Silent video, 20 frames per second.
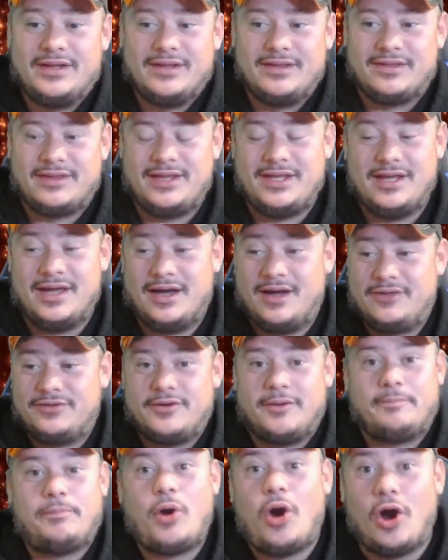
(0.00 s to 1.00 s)
the uh,
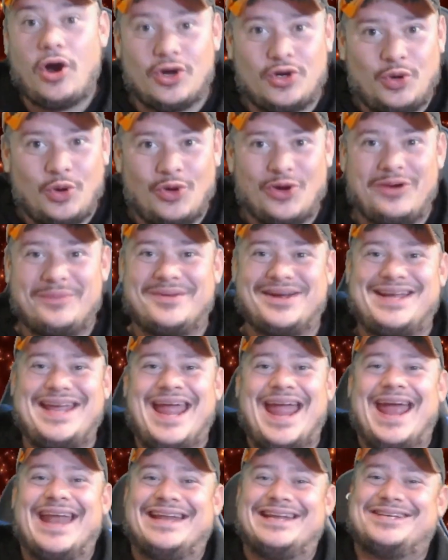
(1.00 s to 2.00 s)
the parkour
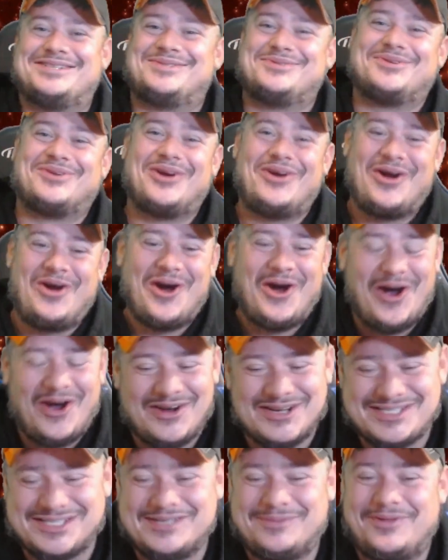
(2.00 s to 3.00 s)
mechanics are
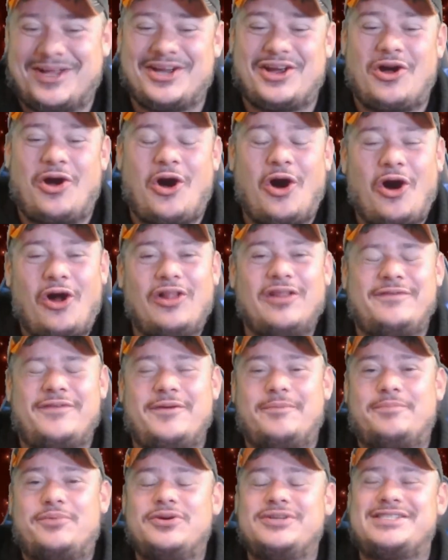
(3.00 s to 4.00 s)
awesome. Like all of
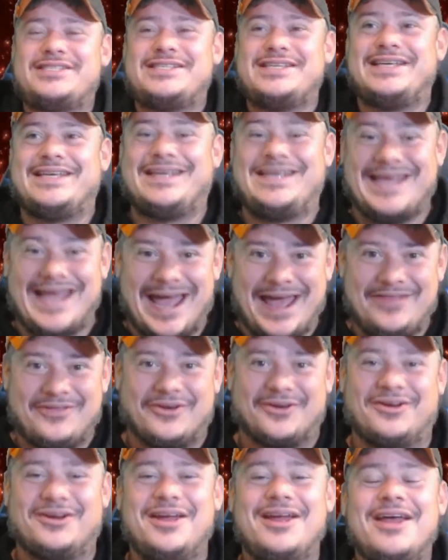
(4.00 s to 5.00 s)
it put
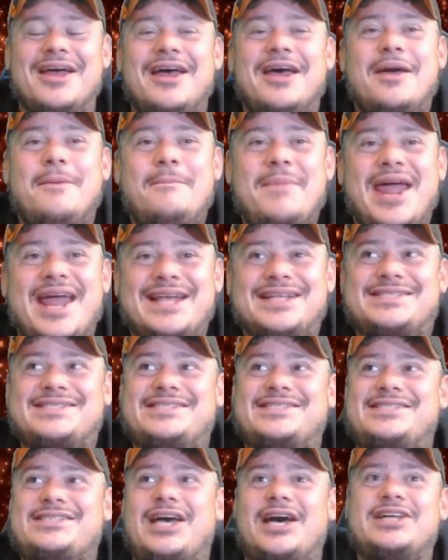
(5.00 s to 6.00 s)
together made
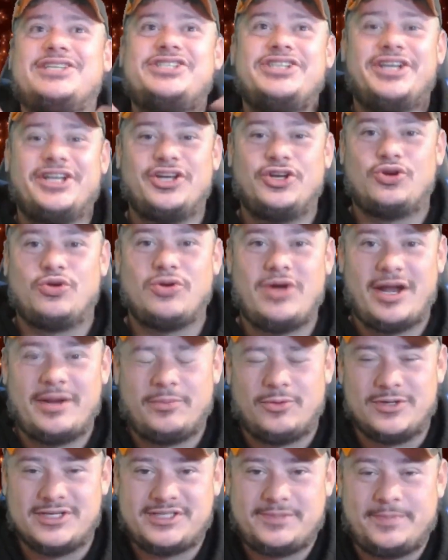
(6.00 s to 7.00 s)
such an
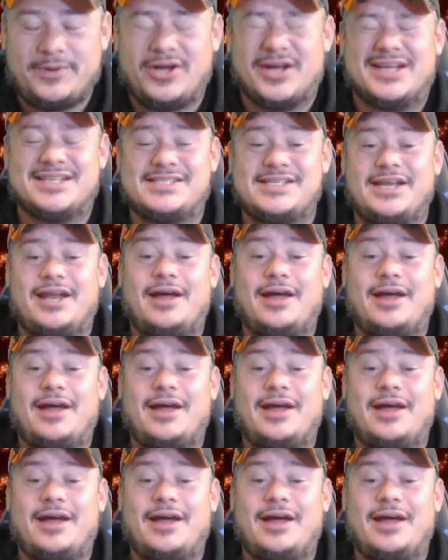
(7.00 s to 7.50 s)
incredible experience. And